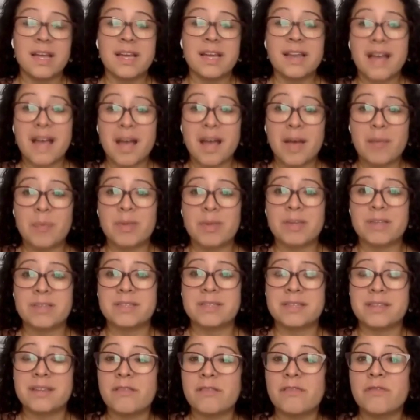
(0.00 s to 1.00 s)
it
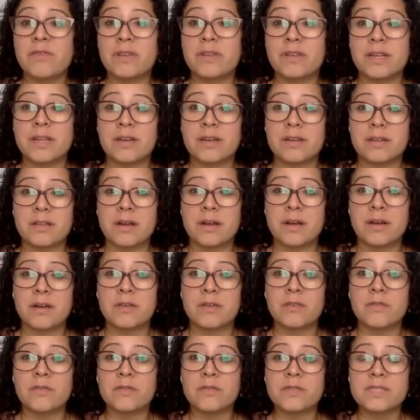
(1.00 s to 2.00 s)
happened and I'm feeling a
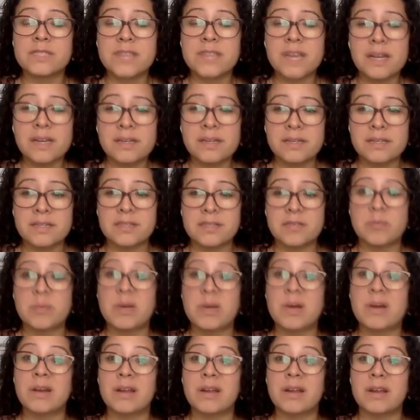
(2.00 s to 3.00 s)
lot of sadness
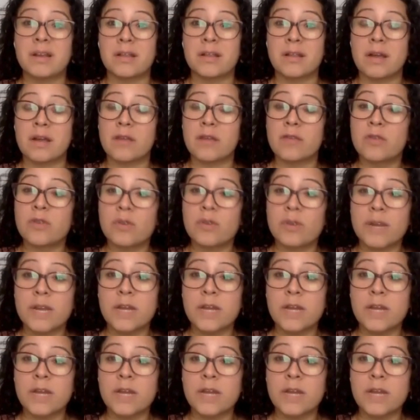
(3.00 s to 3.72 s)
about it, a lot of